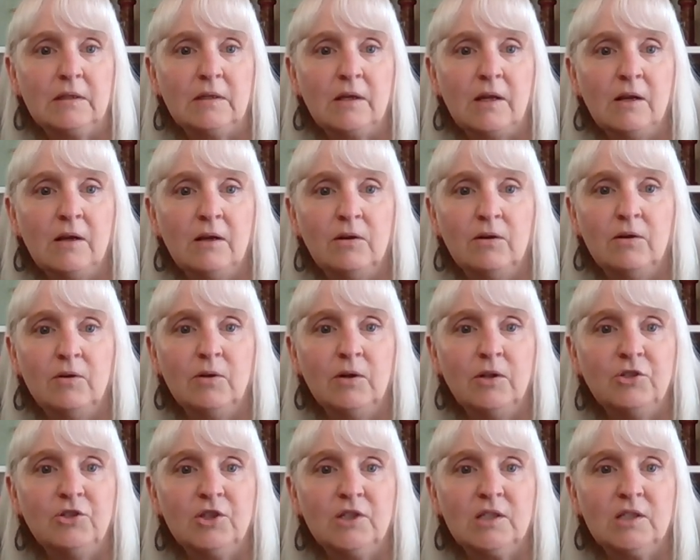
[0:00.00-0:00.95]
I don't know. I
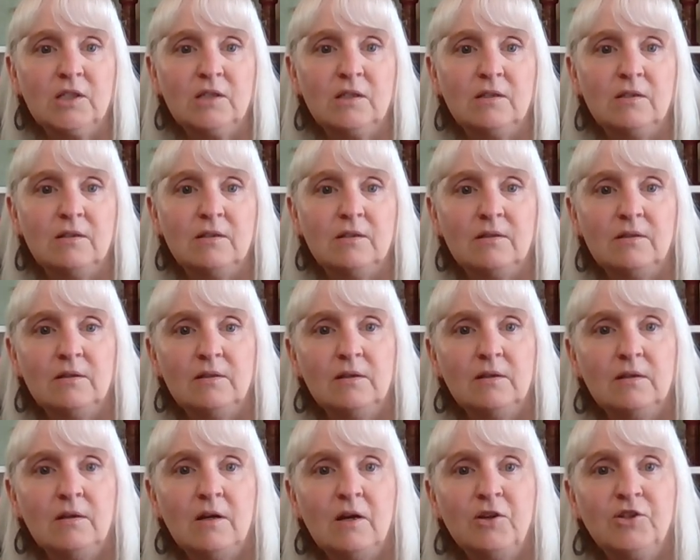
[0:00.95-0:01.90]
just
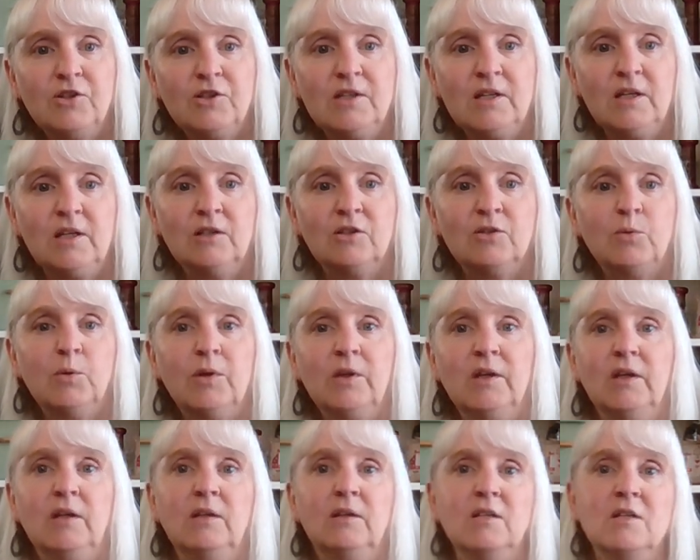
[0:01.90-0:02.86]
think it's
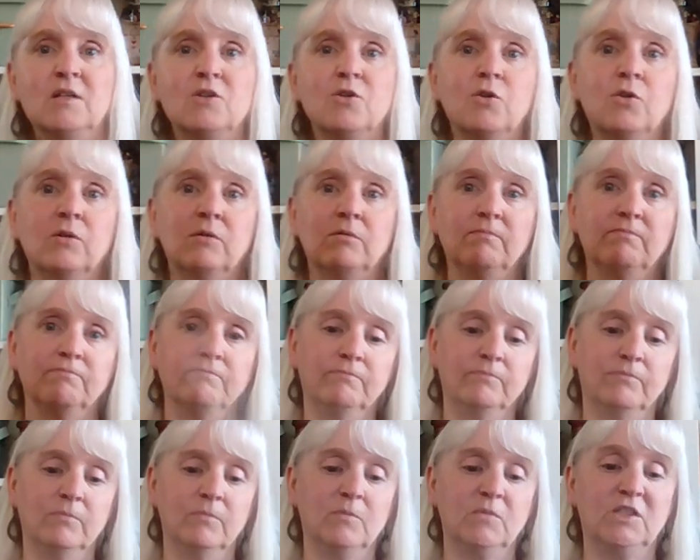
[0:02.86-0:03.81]
really
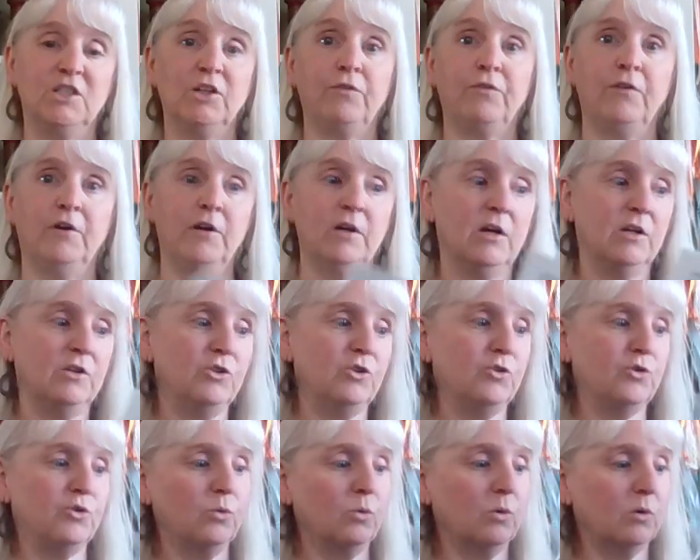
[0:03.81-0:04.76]
different,
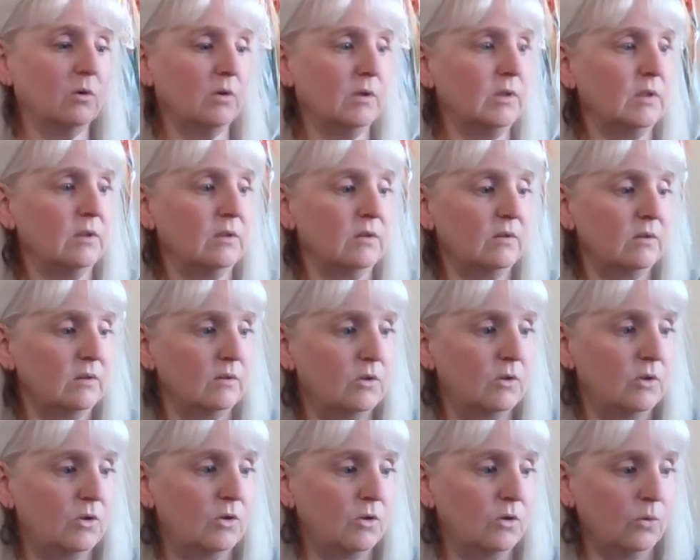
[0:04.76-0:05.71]
unusual, and
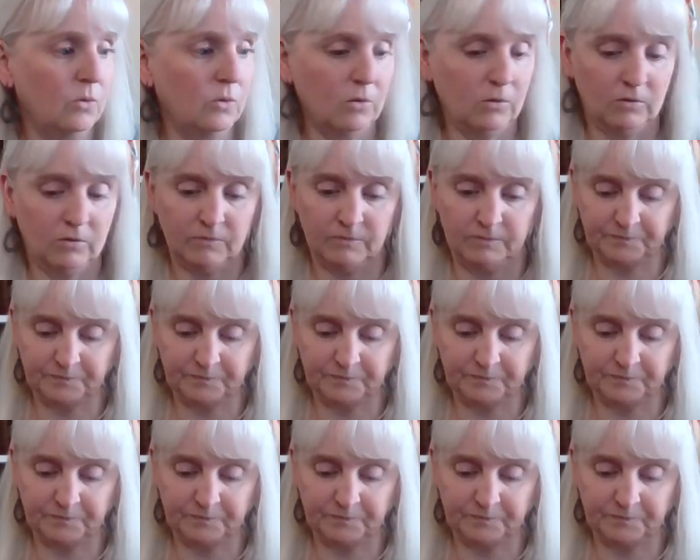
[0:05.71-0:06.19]
cool.